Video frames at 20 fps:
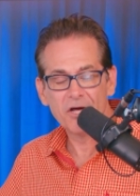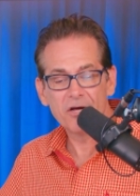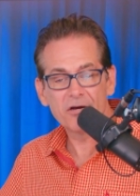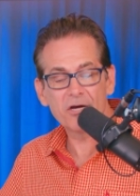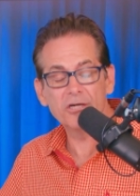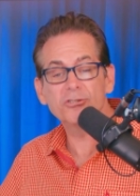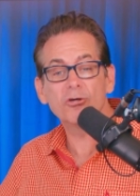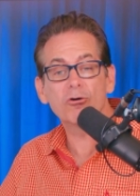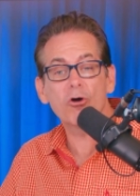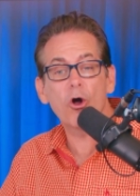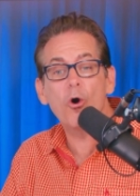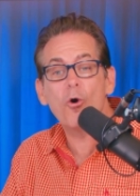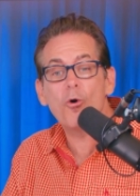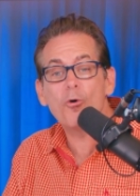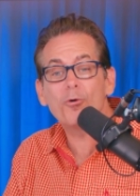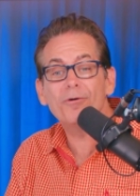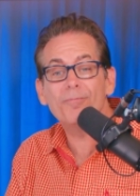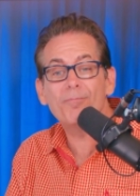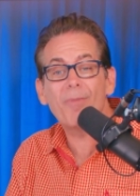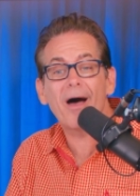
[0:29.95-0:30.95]
because they're
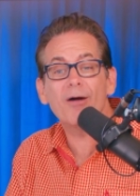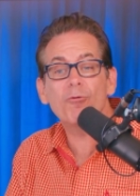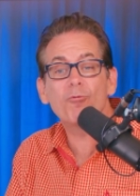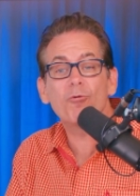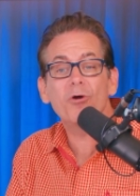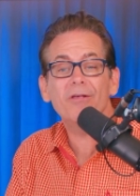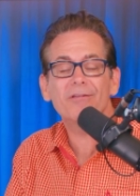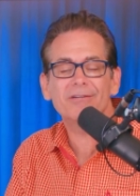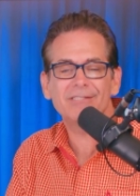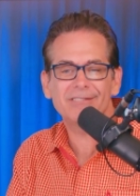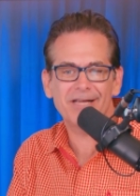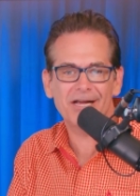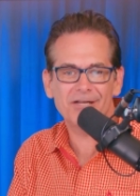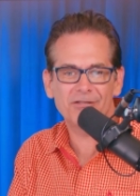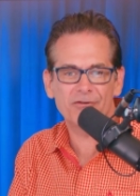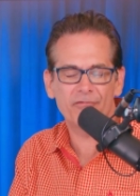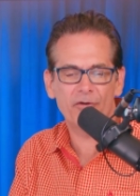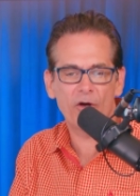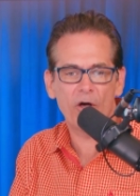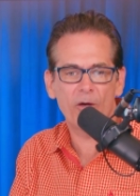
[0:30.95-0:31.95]
owned by real
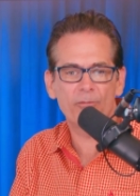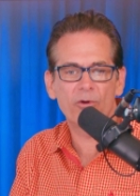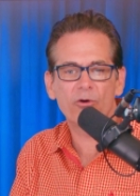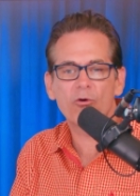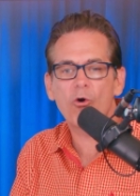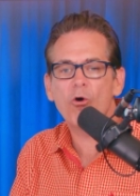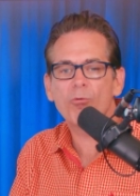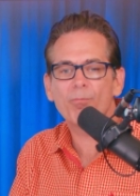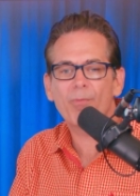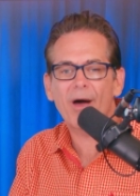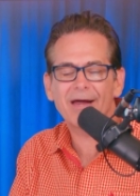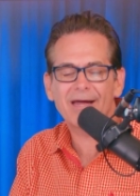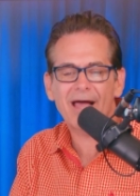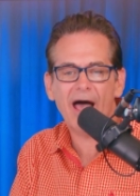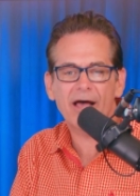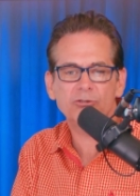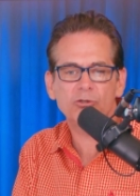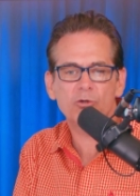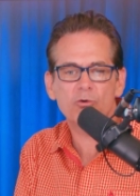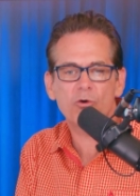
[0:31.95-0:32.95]
estate developers. They're owned by
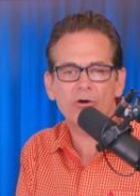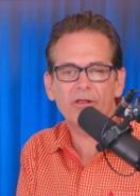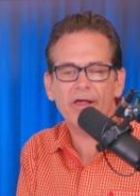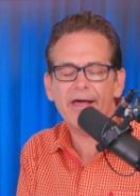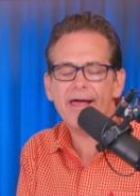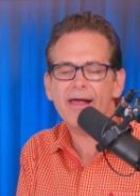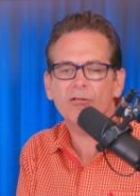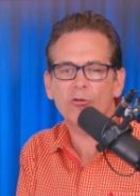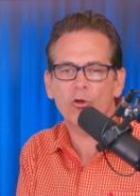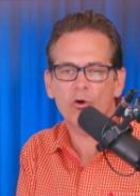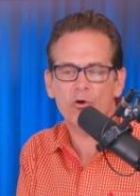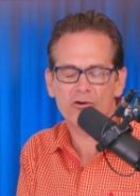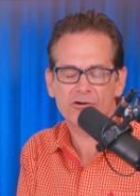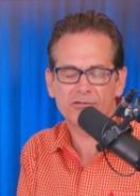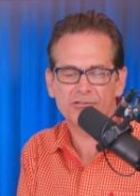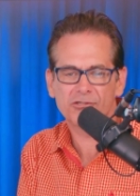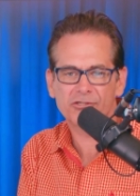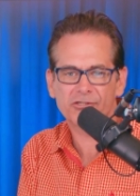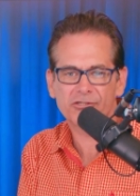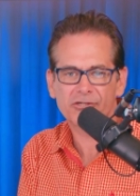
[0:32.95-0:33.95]
guys who are
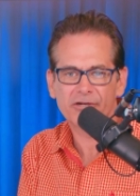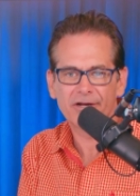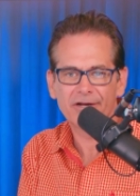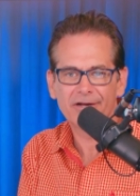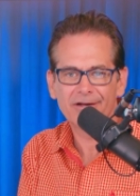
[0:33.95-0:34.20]
landlords.